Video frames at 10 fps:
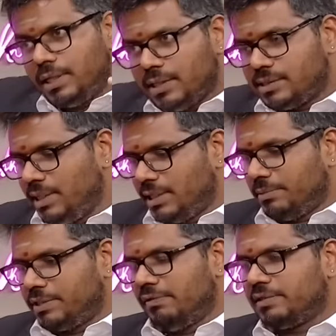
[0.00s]
see
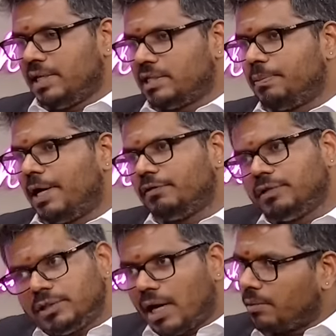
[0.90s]
themselves as part of
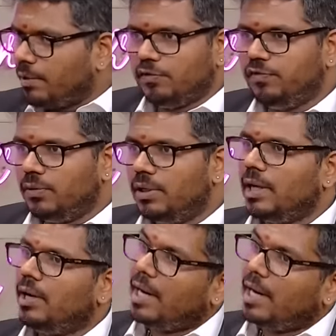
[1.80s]
the dharmic fold